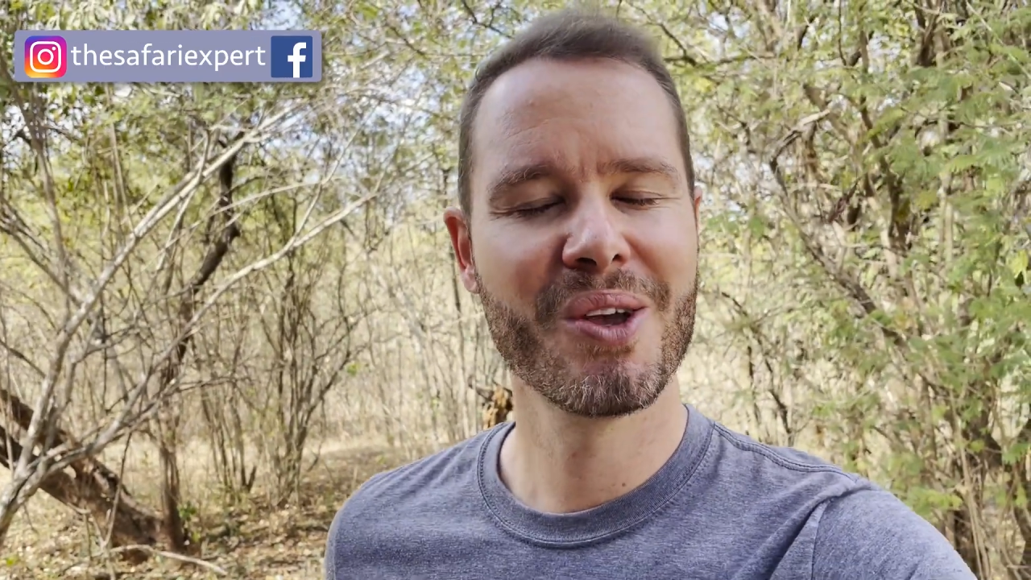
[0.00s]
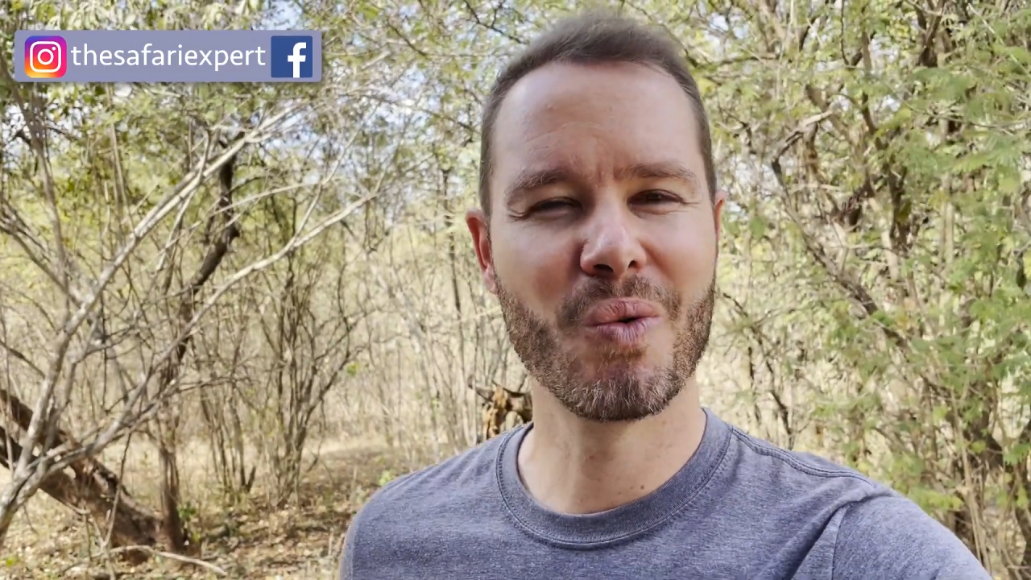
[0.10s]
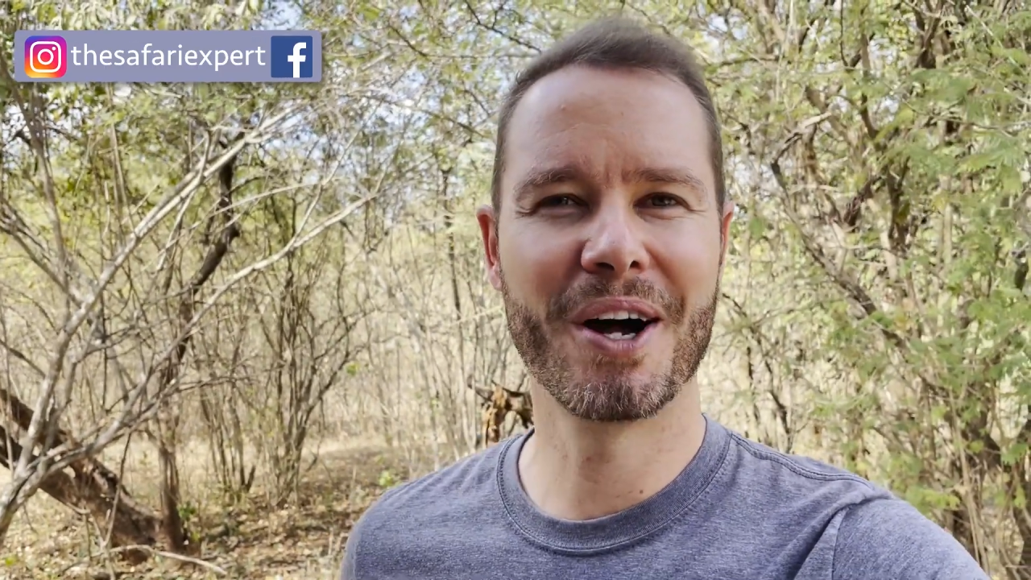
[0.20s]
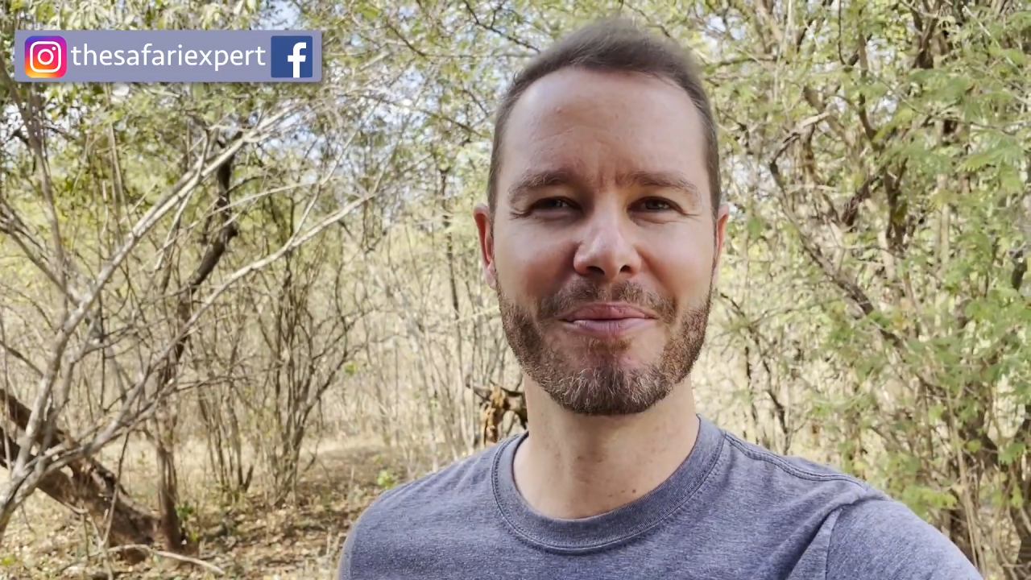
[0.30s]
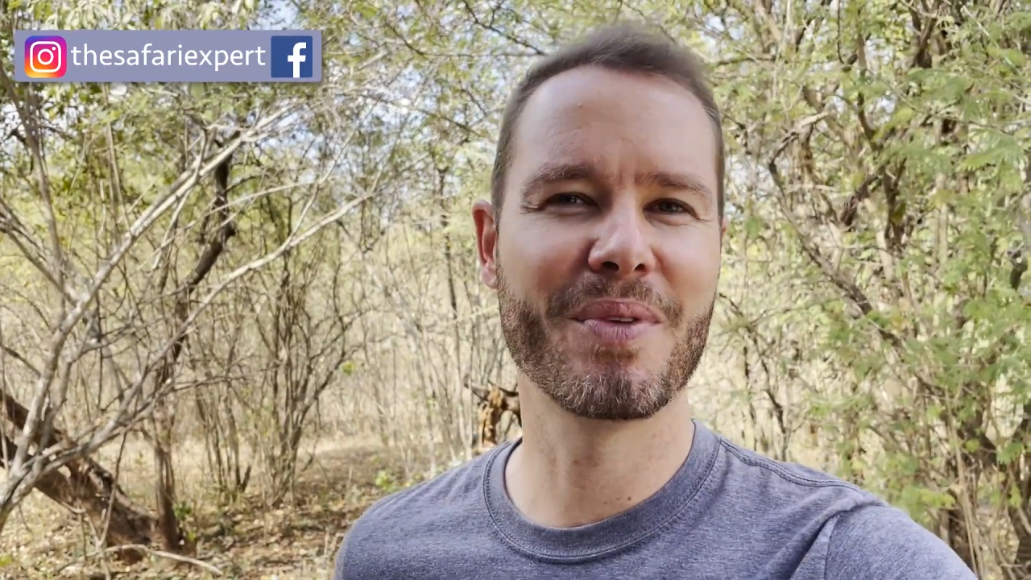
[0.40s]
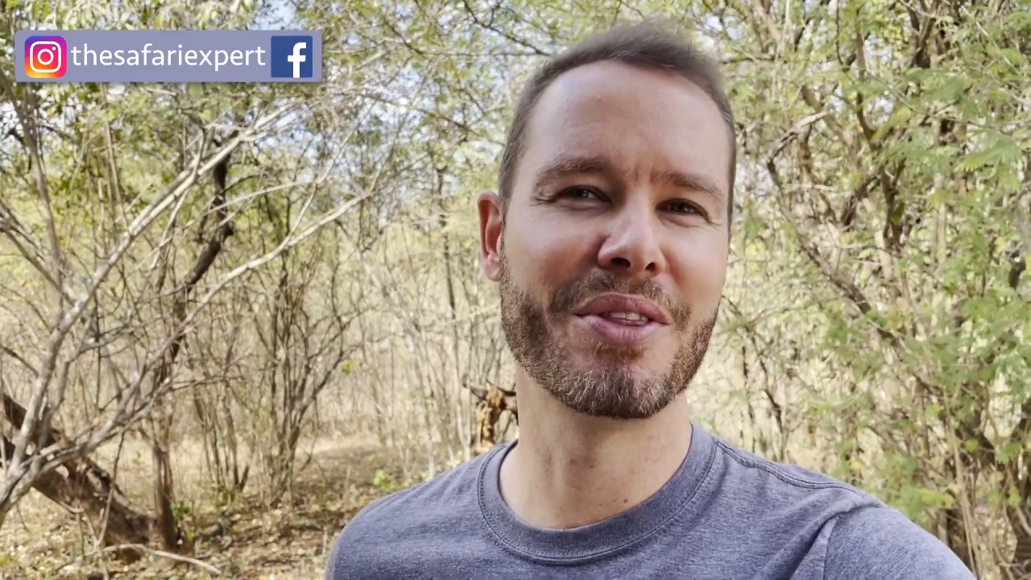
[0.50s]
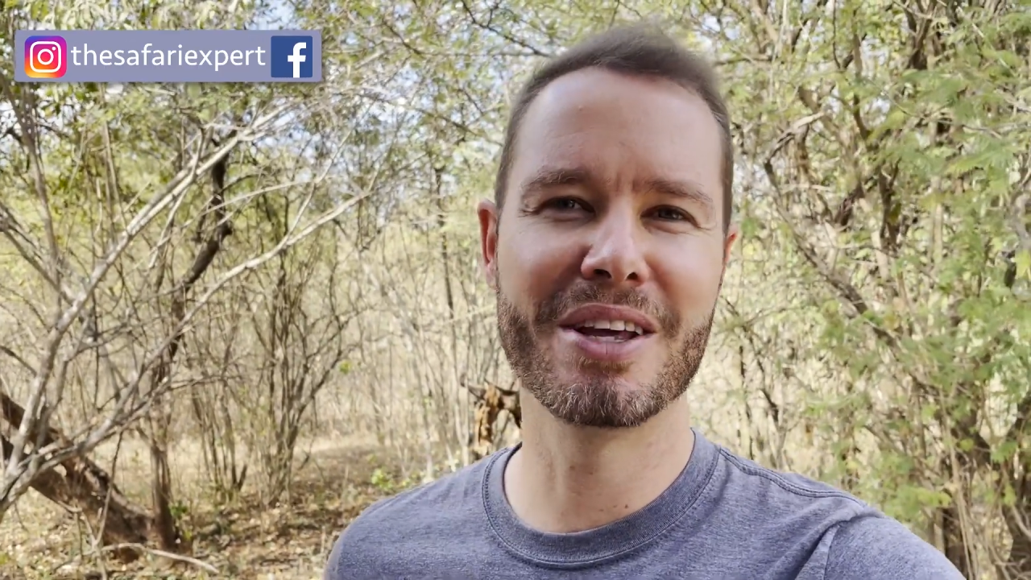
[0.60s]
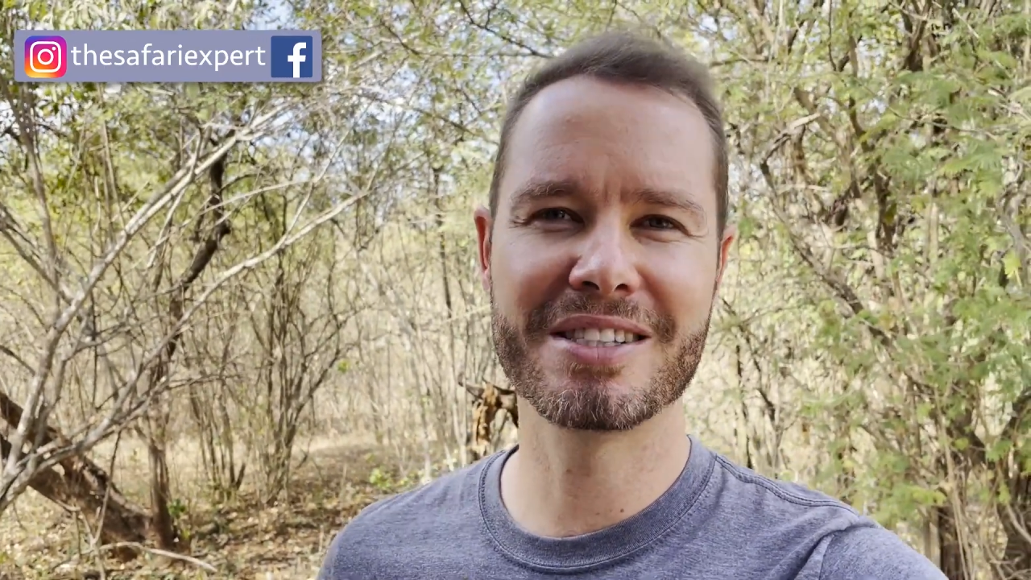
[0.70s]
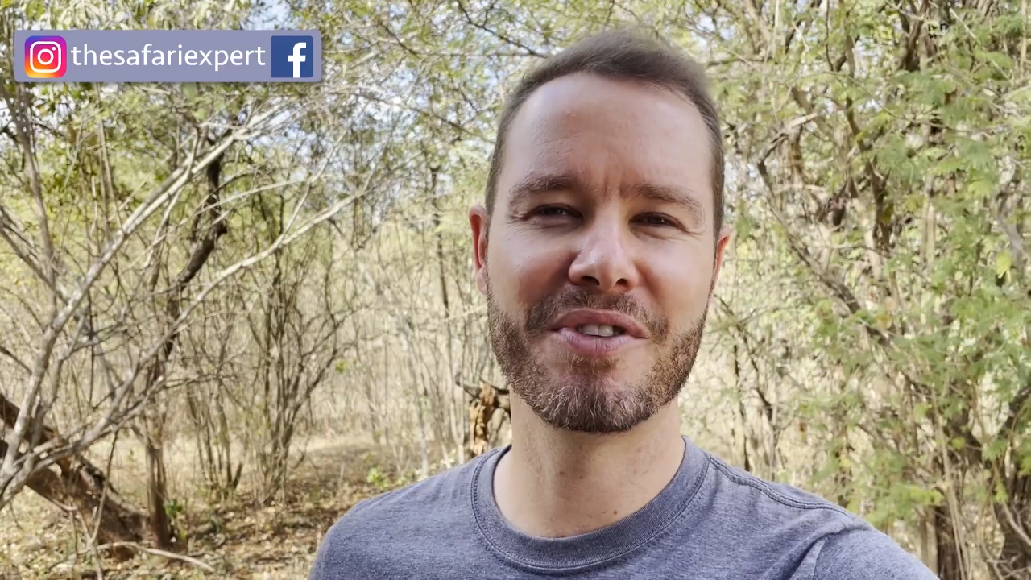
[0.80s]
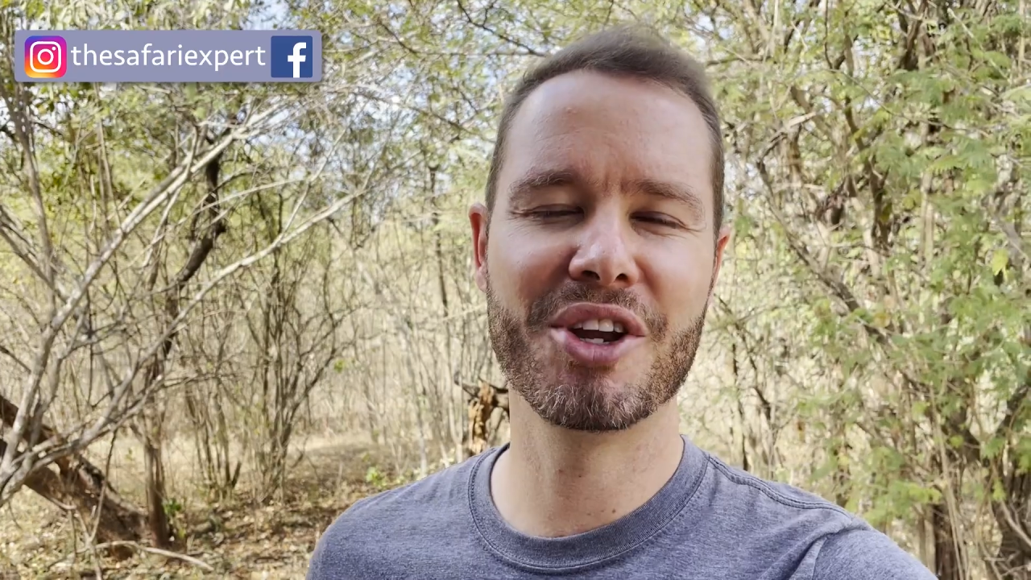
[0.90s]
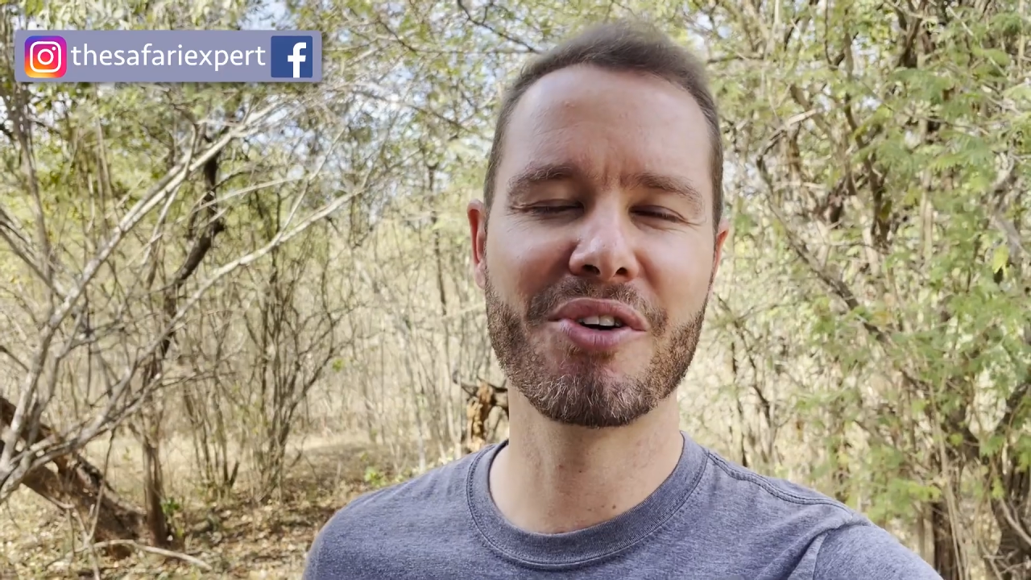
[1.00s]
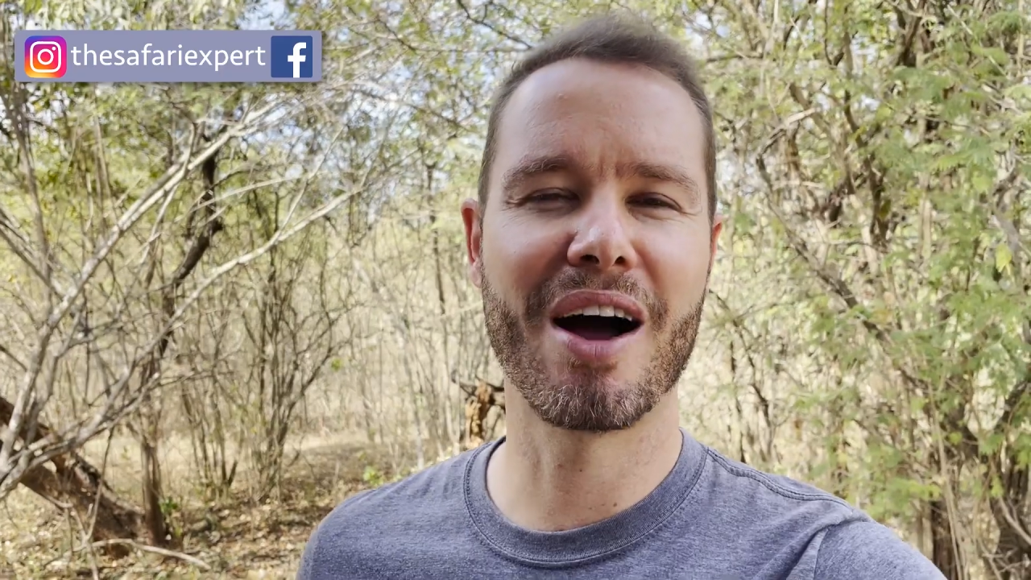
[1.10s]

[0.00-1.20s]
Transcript: Well, in this video,